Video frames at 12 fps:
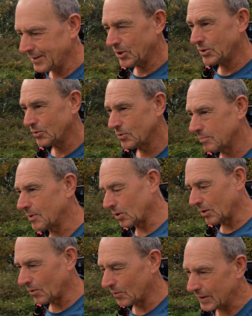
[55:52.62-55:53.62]
to do them
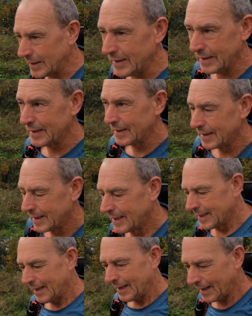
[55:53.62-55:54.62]
alone.
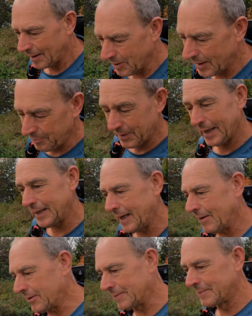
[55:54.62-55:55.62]
But
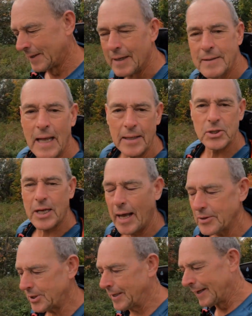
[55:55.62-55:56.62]
anyhow, thanks
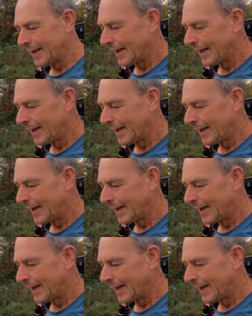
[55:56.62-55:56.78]
guys.